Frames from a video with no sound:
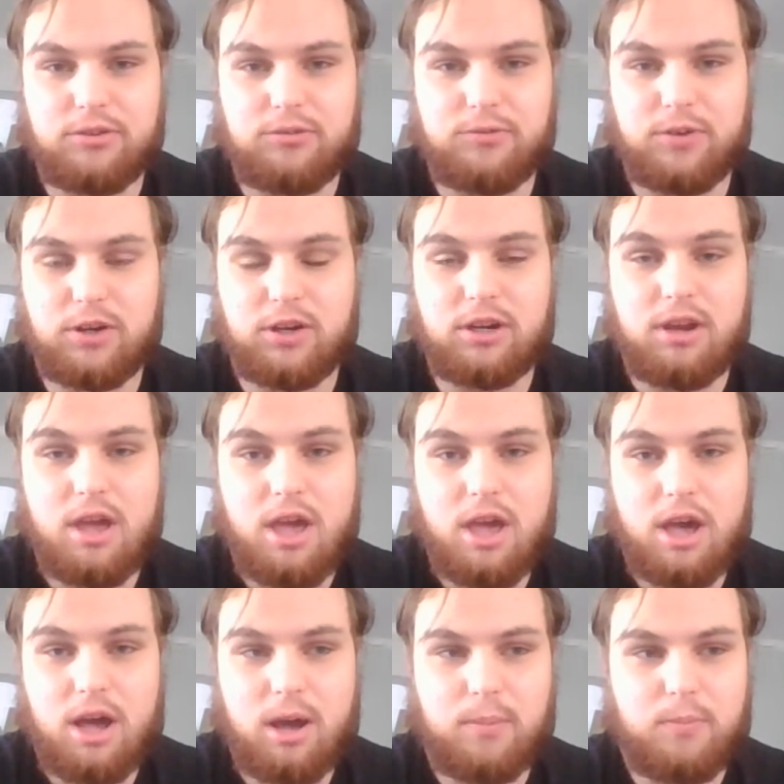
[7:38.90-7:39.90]
for
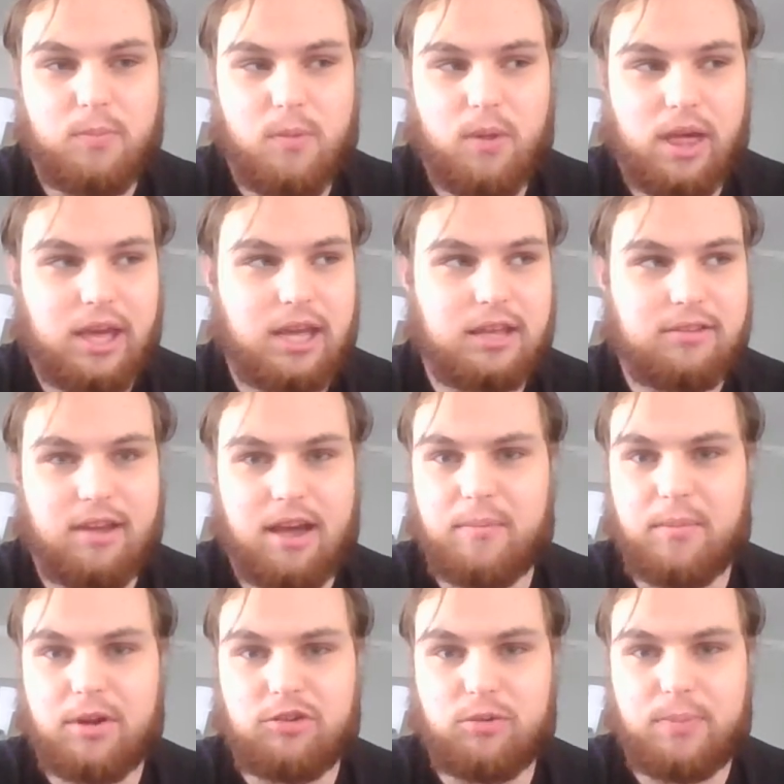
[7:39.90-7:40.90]
like is how
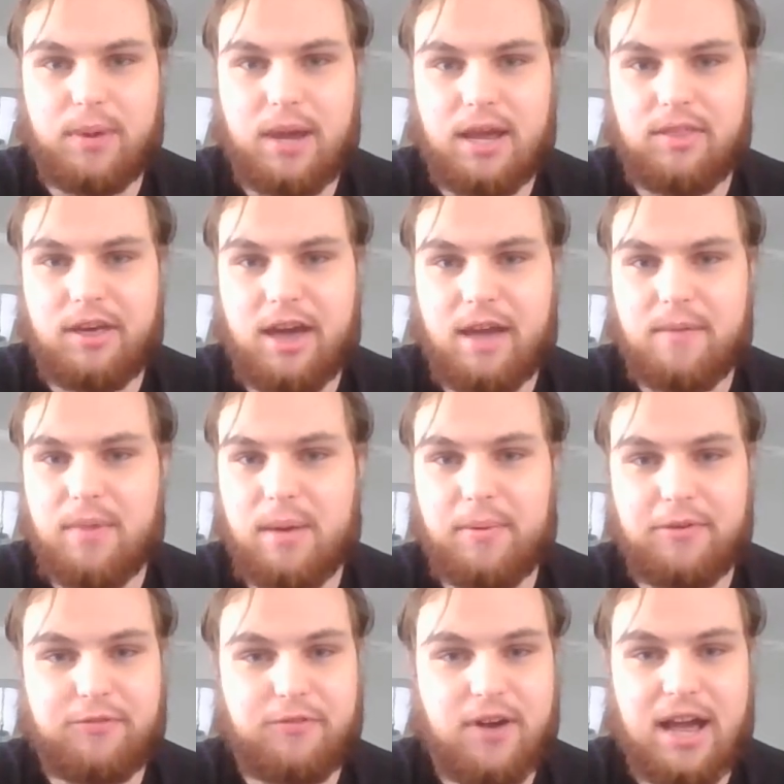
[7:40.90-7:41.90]
much you pay the guy,
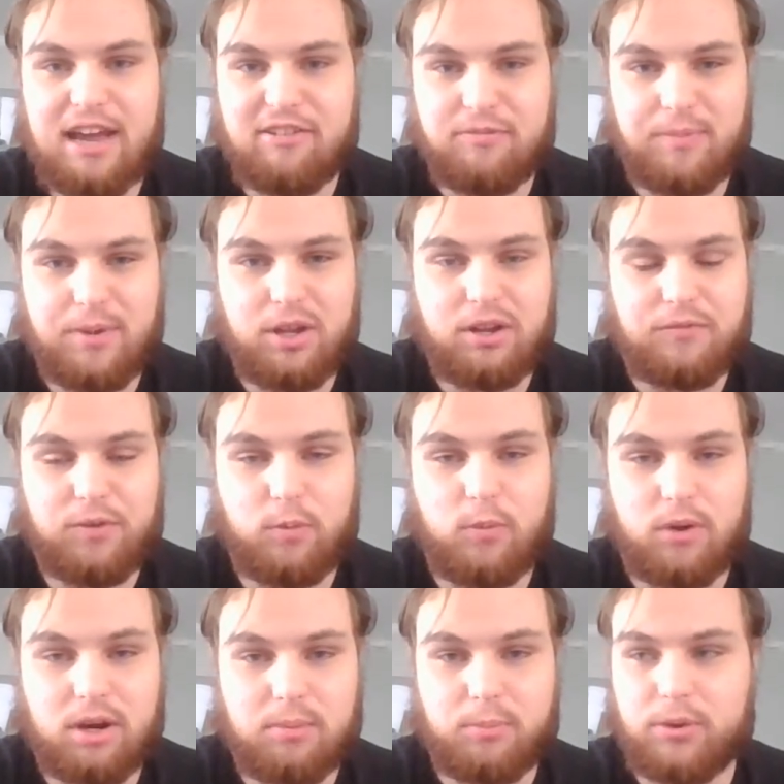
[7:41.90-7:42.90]
maybe $5 million if you
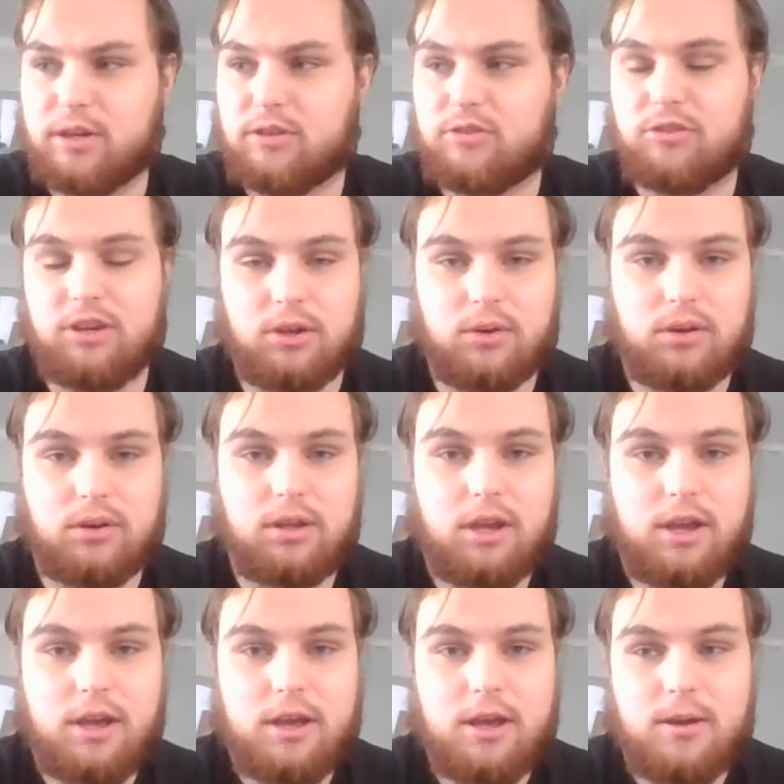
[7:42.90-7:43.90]
want a bridge deal.
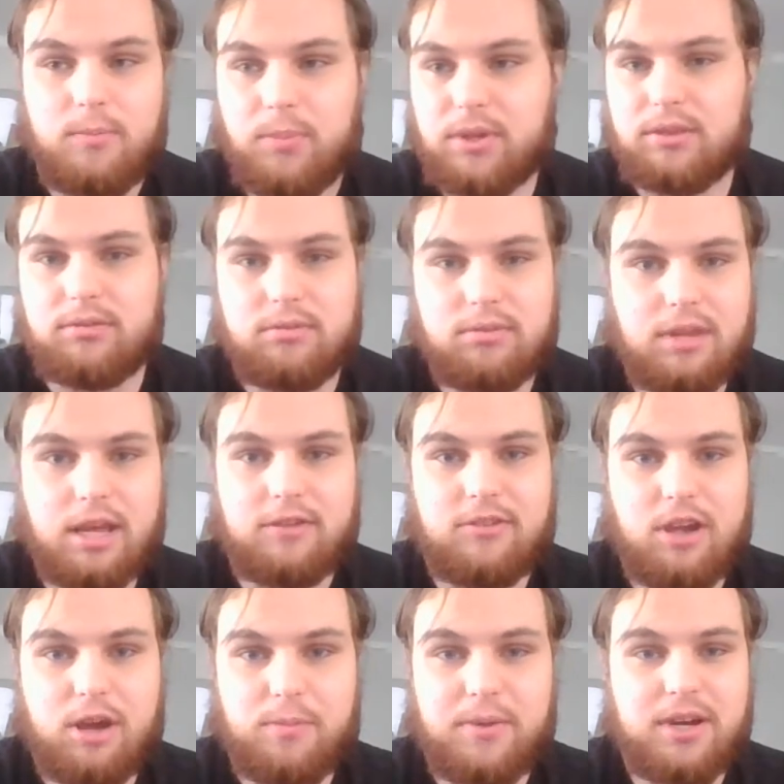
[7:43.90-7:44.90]
But that's
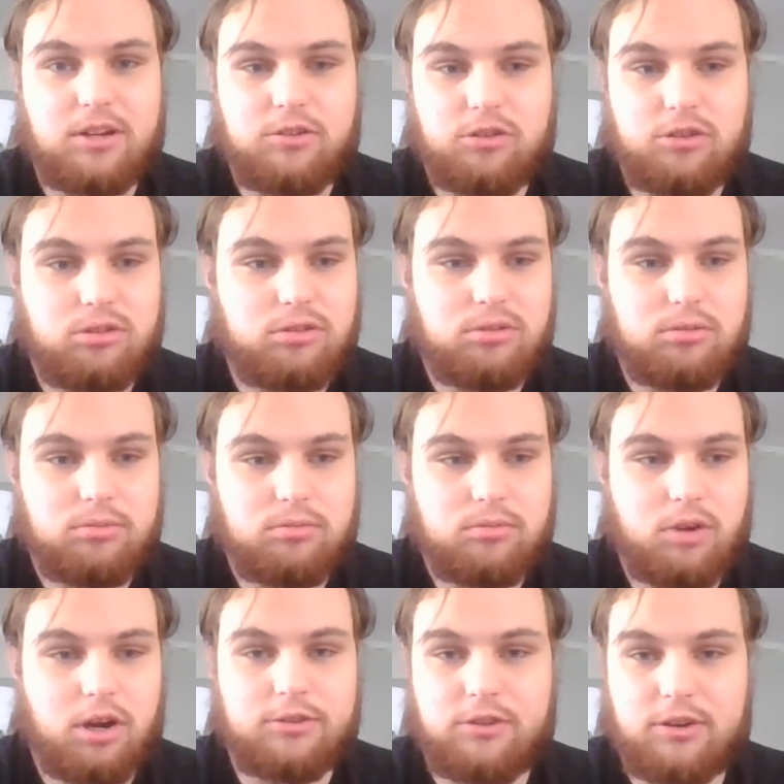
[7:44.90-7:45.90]
how much
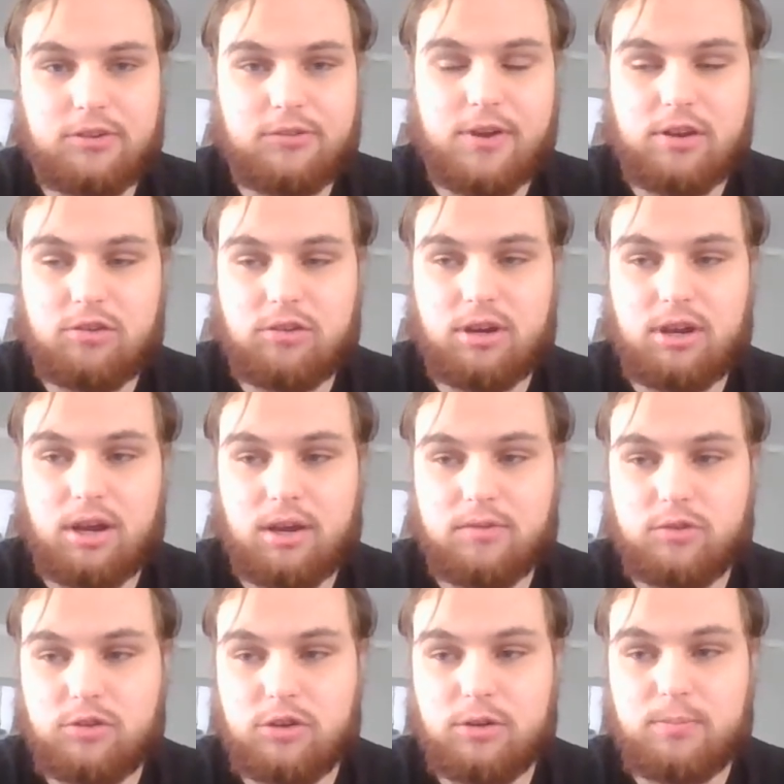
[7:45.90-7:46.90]
Andrei Svechnikov
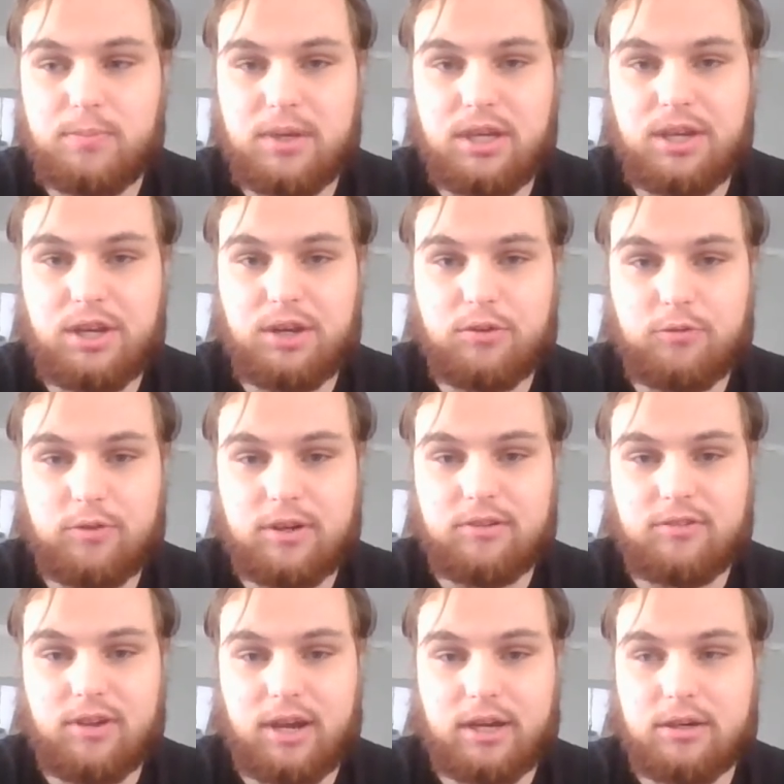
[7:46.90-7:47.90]
should be
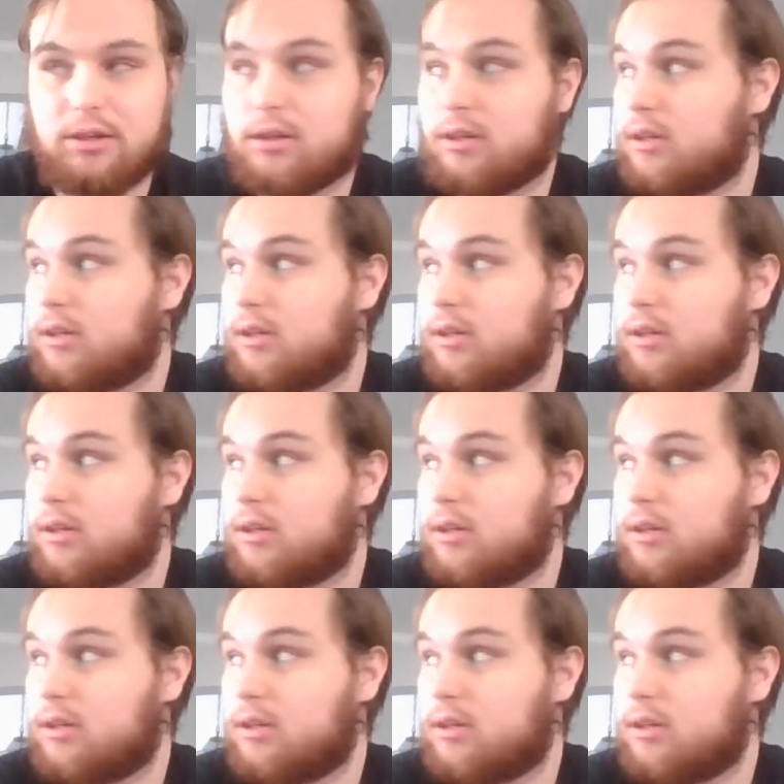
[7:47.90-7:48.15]
re-signed.